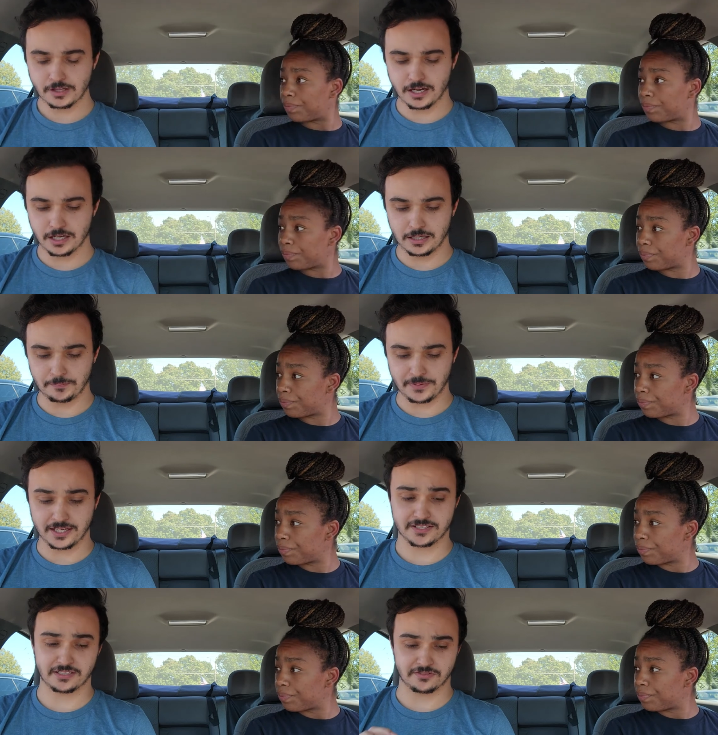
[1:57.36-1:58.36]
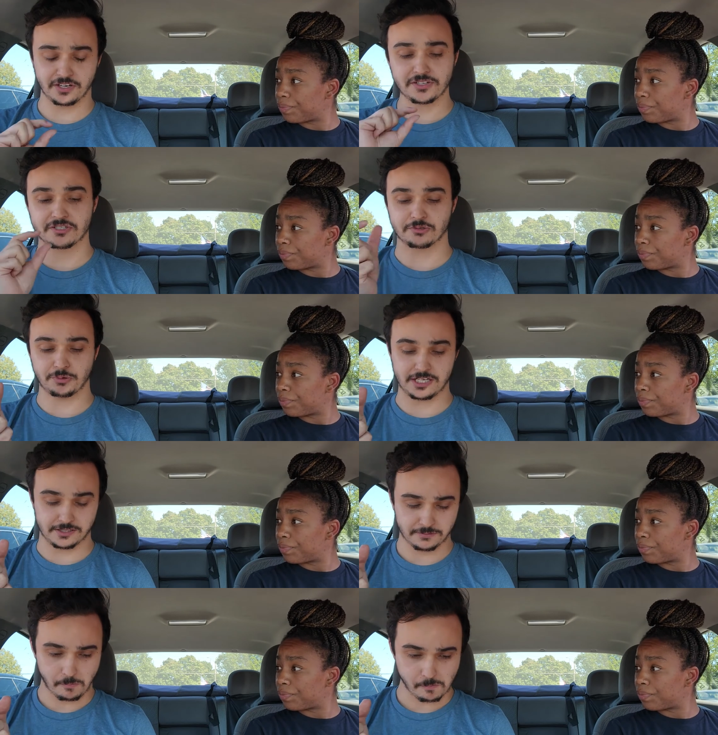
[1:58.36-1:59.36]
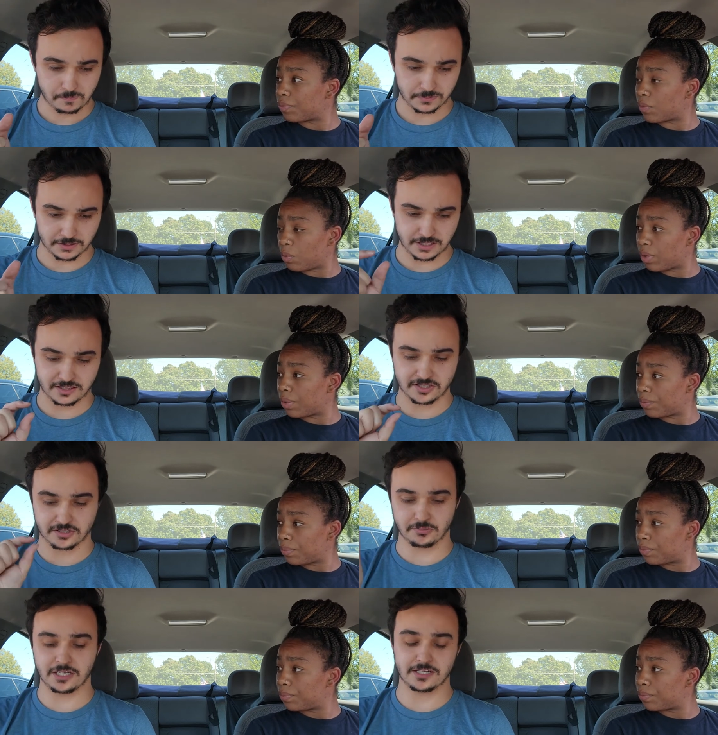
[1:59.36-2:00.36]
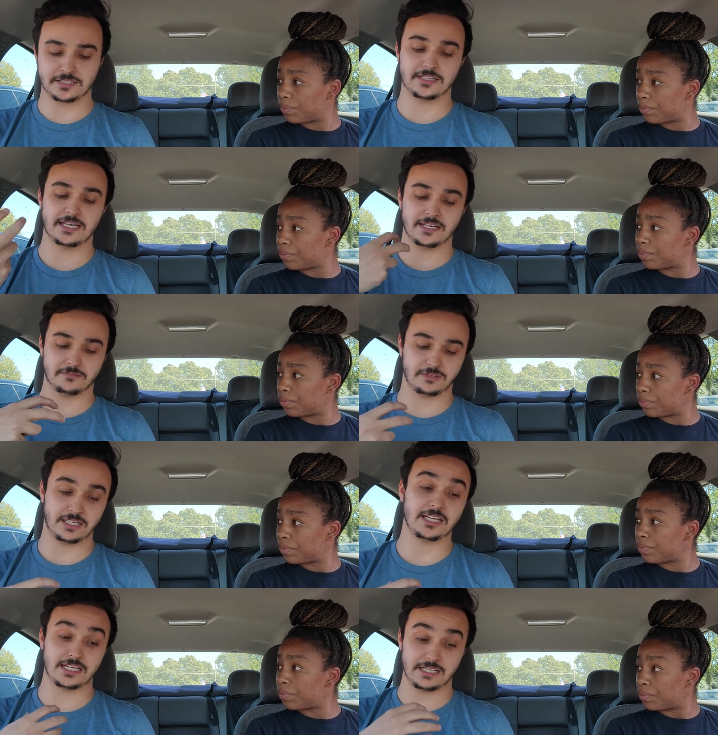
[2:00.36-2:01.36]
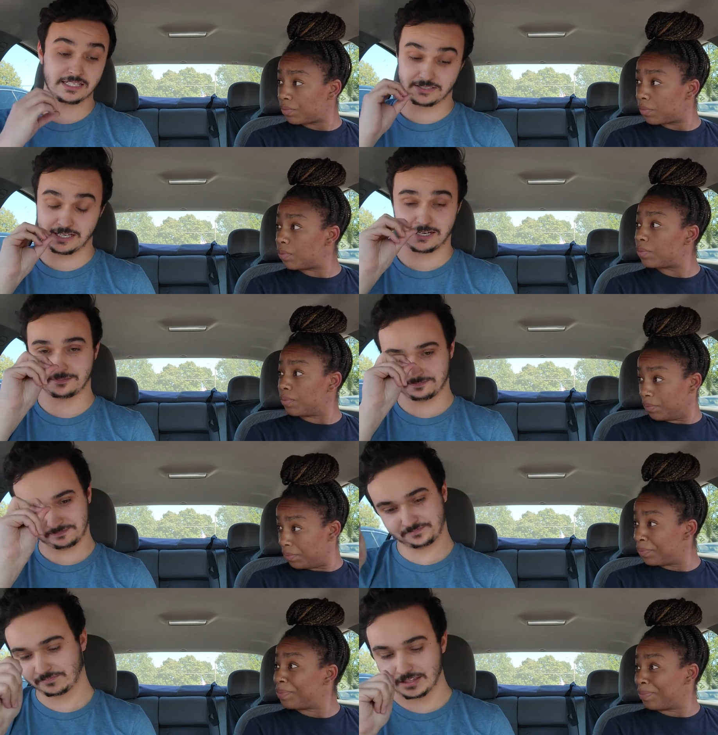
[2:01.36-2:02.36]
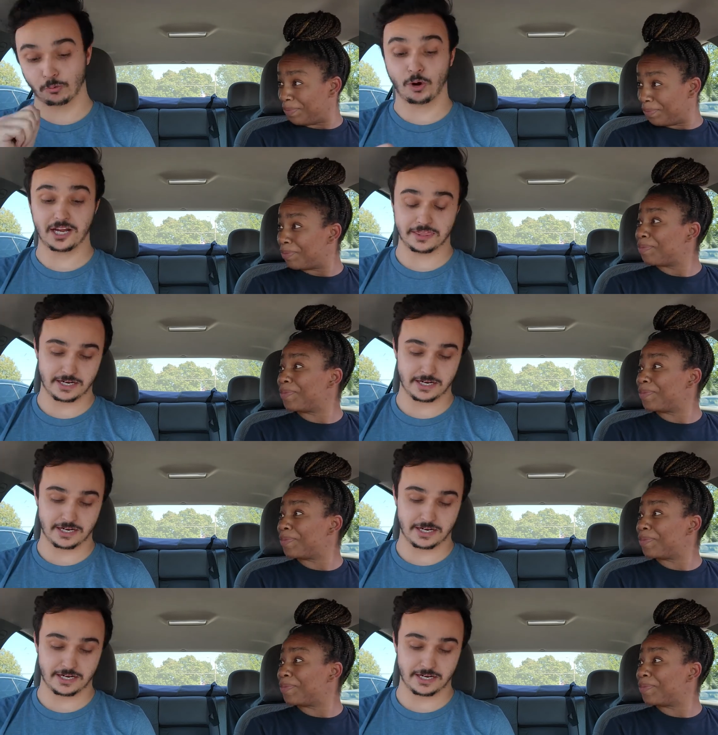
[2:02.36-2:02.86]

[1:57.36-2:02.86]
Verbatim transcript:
Speaker 1: Um, and it's it's very sweet. Okay. There's like this sweetness, and then the heat is like right